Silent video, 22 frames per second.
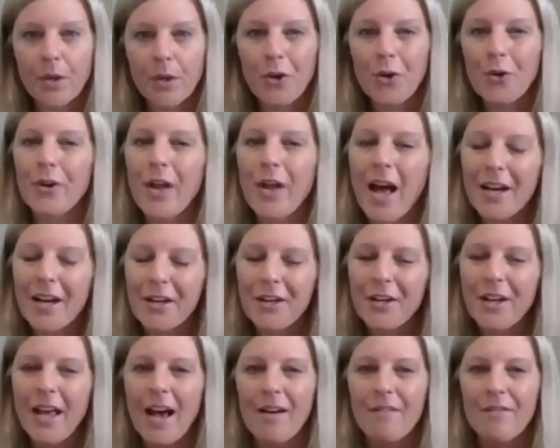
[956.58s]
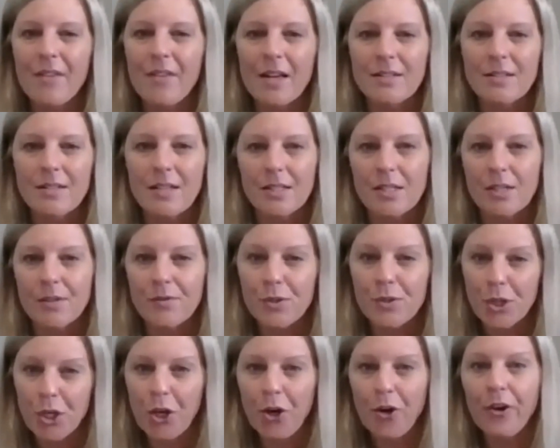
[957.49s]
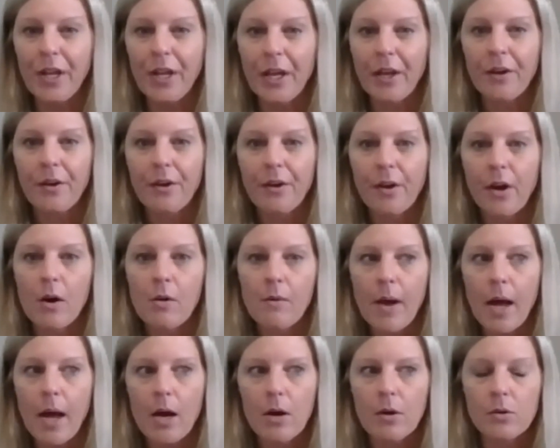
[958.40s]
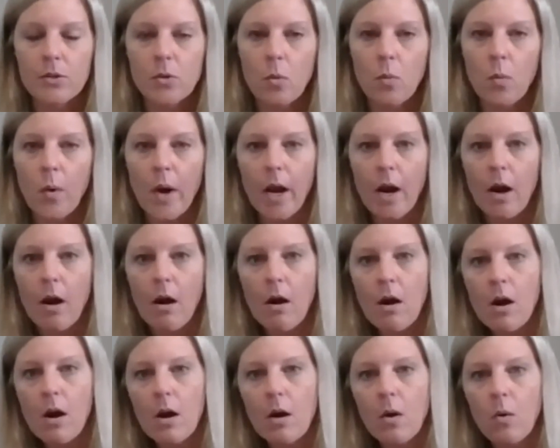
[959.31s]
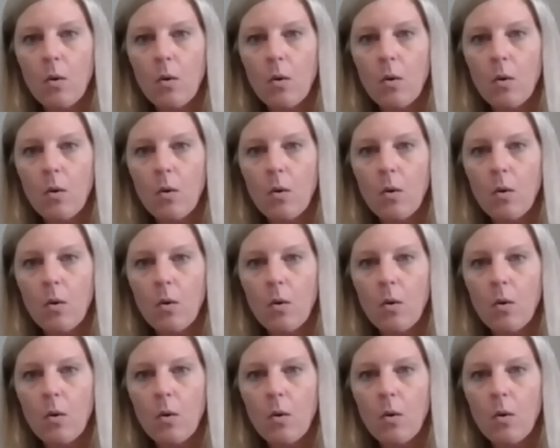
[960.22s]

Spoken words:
you're not going to have that sense of security around where